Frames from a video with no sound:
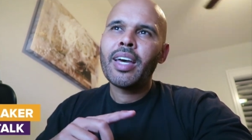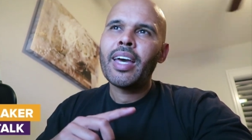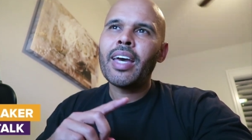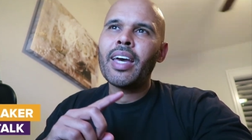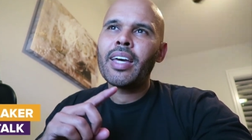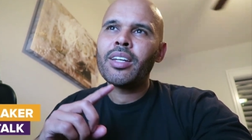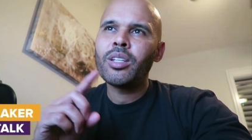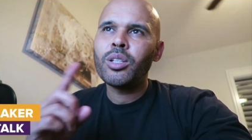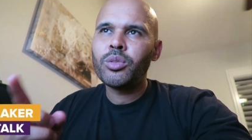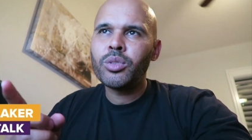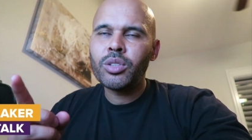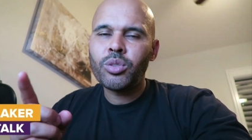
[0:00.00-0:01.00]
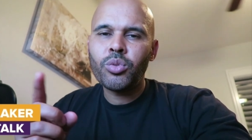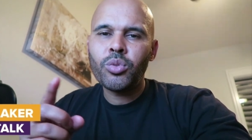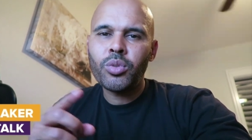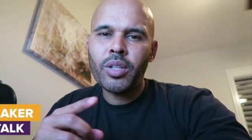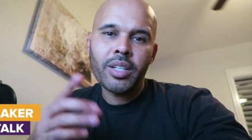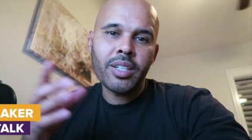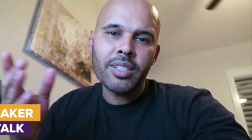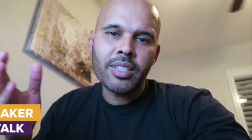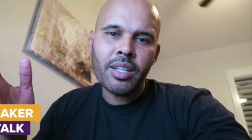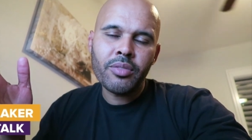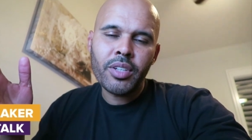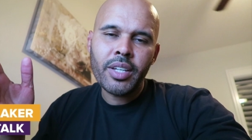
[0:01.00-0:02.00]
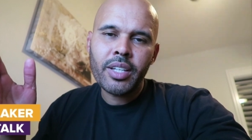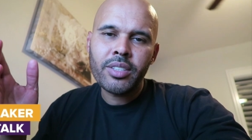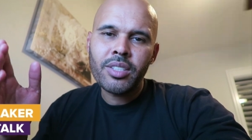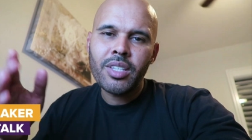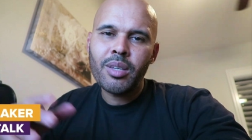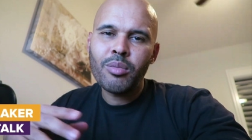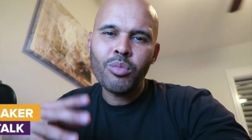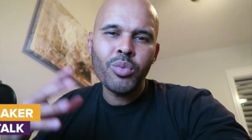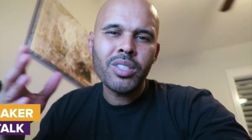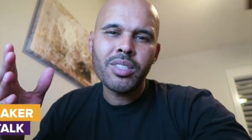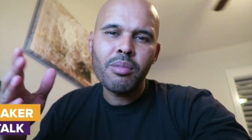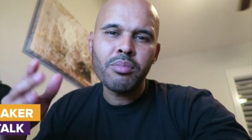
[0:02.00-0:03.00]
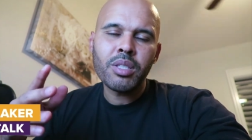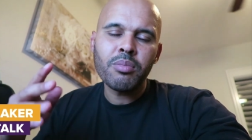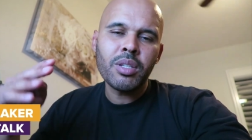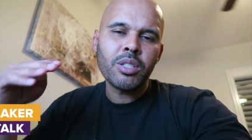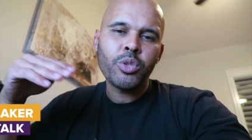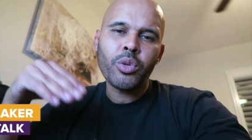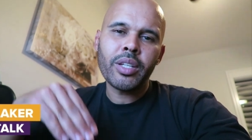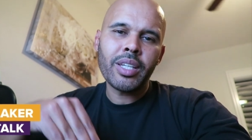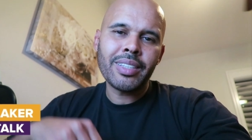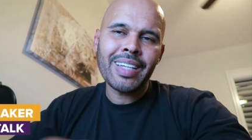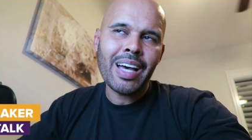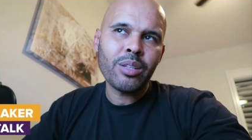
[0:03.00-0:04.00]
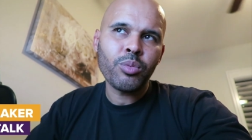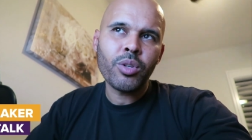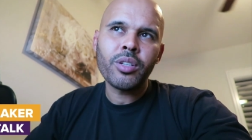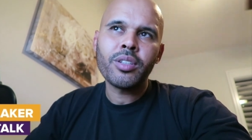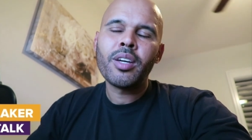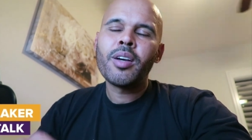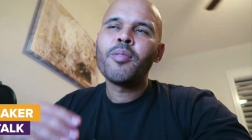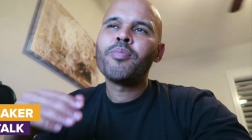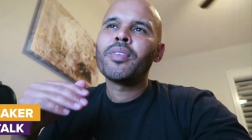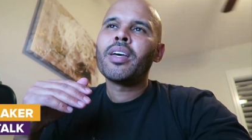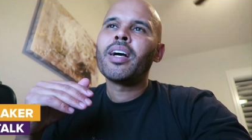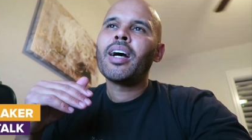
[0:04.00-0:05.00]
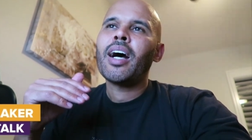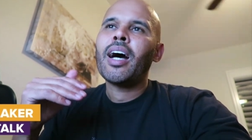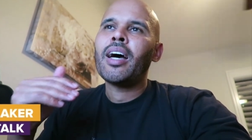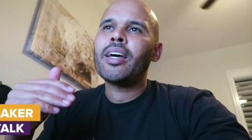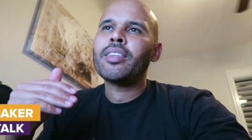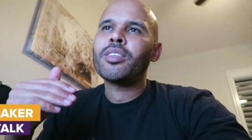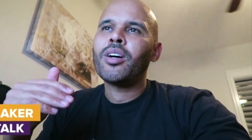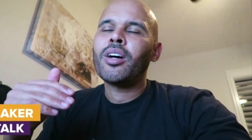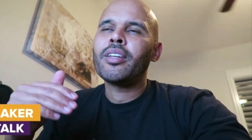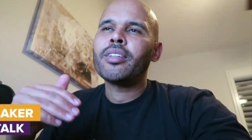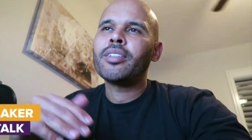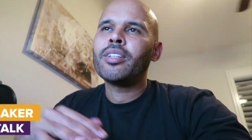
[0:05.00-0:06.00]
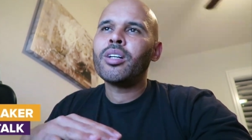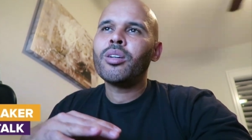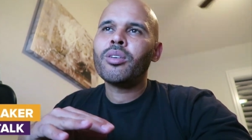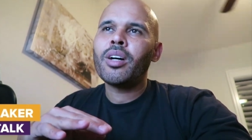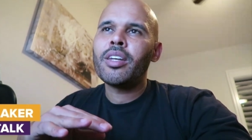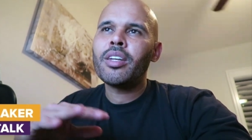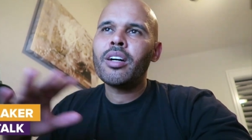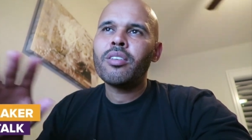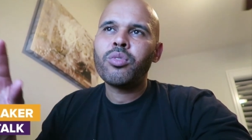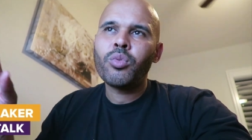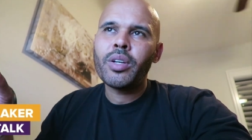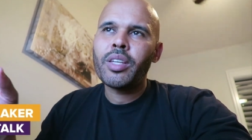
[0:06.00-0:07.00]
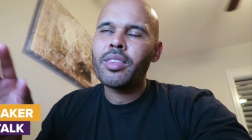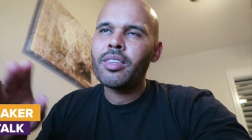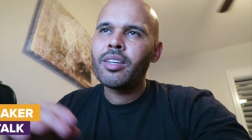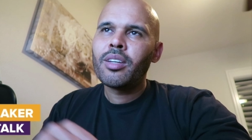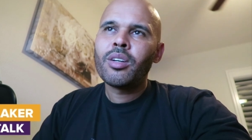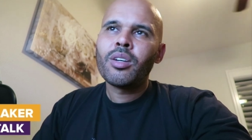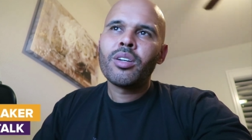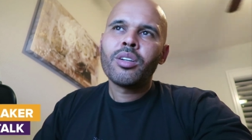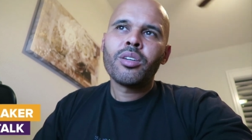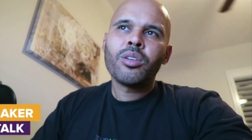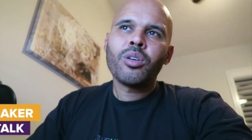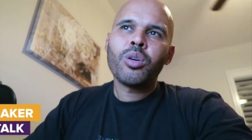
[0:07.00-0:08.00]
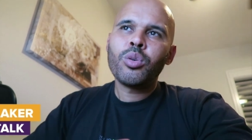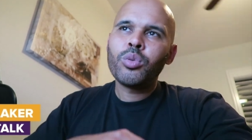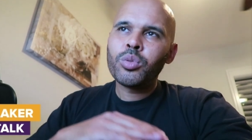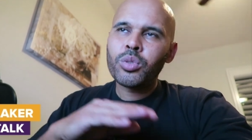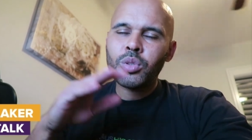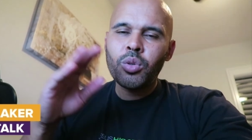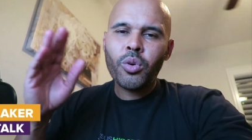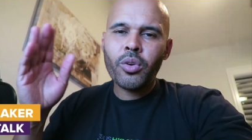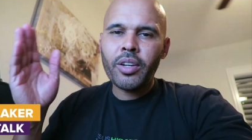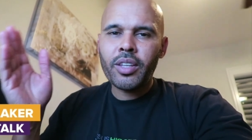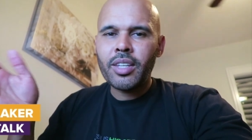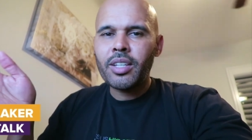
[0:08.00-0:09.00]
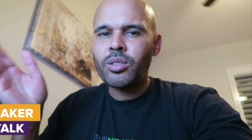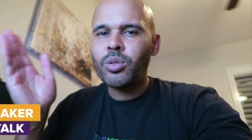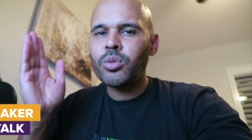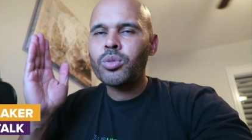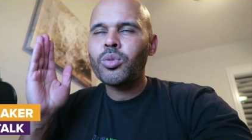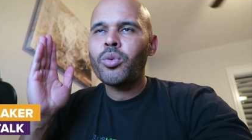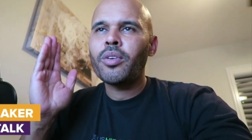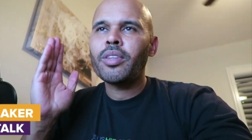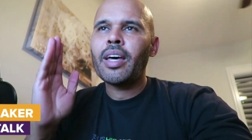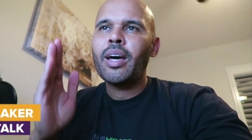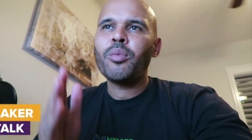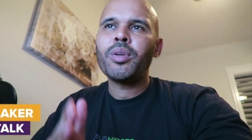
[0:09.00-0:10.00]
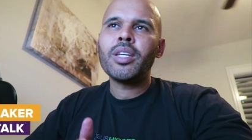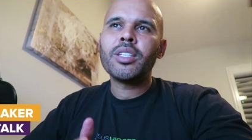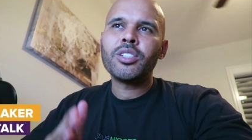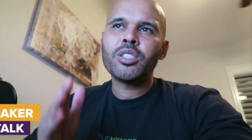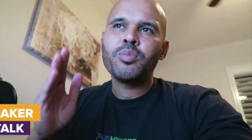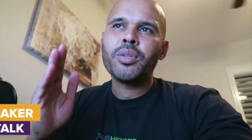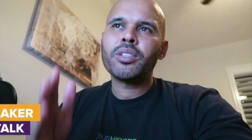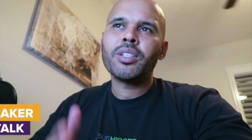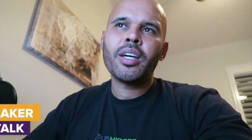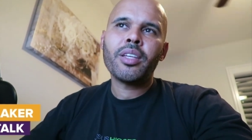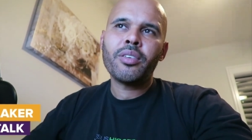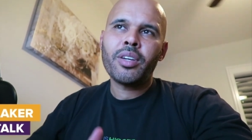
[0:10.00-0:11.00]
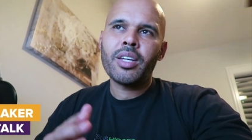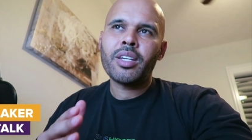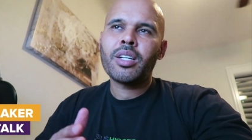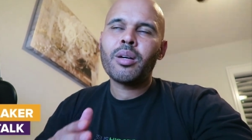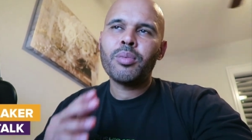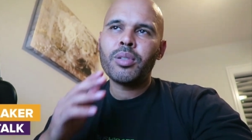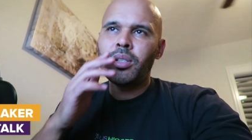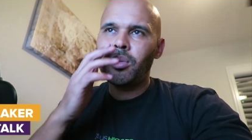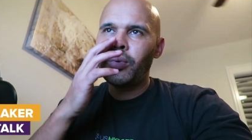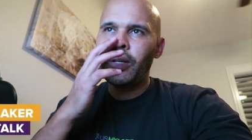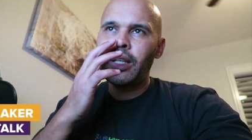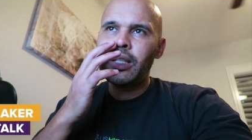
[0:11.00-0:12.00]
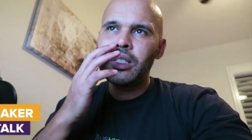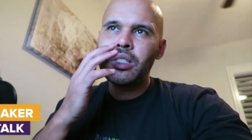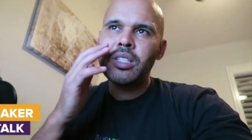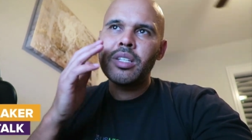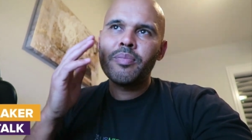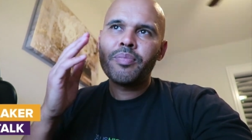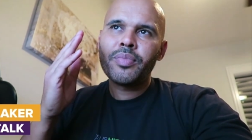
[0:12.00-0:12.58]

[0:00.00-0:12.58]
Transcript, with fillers: and losing to a good Denver Nuggets team, we seem to be trending downward. I thought, you know, enough with who's scoring this, who's scoring that. We need to just put it together and get a couple of good wins.